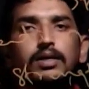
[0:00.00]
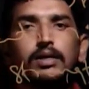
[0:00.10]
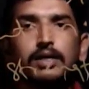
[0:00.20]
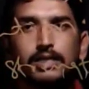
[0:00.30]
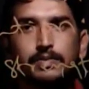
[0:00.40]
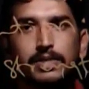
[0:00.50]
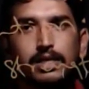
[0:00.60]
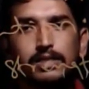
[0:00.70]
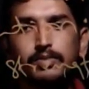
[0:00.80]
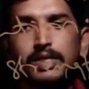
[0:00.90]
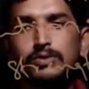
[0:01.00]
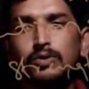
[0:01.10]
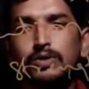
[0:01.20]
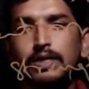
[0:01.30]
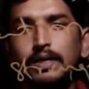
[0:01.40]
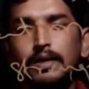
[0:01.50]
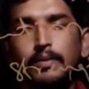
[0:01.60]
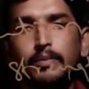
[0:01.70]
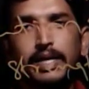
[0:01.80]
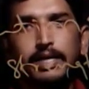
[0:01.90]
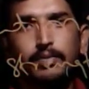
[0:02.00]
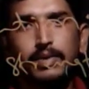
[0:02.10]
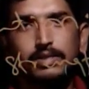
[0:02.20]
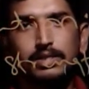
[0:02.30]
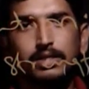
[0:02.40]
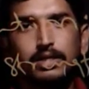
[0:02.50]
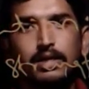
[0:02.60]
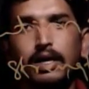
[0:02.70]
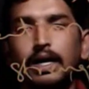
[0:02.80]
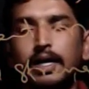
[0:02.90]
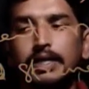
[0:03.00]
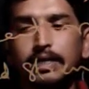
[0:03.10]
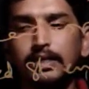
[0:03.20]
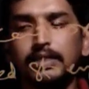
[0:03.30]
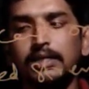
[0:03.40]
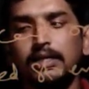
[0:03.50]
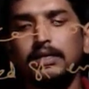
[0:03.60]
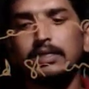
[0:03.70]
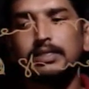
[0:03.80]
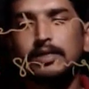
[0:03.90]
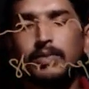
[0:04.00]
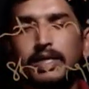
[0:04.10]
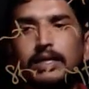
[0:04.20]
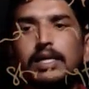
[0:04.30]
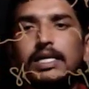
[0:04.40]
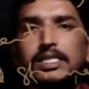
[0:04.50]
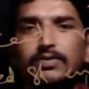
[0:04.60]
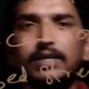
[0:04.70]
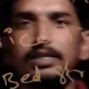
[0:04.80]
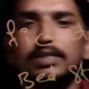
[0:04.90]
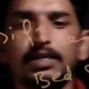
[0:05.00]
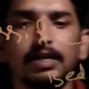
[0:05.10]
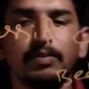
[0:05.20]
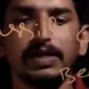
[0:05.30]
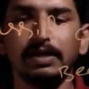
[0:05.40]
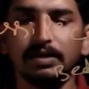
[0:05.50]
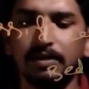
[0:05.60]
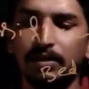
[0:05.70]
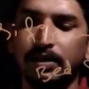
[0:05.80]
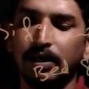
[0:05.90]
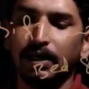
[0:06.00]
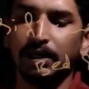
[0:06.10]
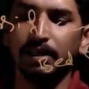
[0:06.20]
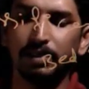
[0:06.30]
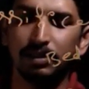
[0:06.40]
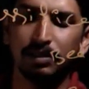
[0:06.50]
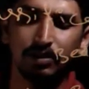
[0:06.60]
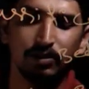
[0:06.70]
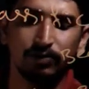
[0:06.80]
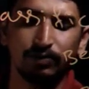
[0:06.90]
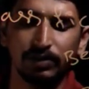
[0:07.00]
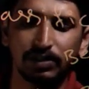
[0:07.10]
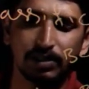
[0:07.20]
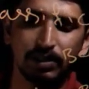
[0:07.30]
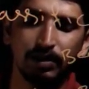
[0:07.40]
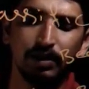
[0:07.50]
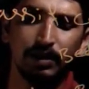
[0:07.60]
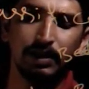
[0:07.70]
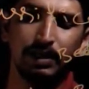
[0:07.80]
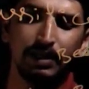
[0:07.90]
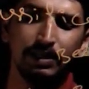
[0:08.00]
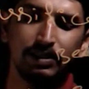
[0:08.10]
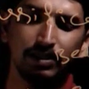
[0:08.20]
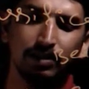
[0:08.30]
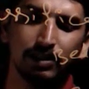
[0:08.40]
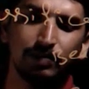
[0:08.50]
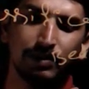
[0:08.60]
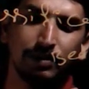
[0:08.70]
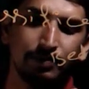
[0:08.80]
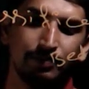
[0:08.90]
hospitals based on their bed capacity. And here some other classification can be done in the first teaching hospital.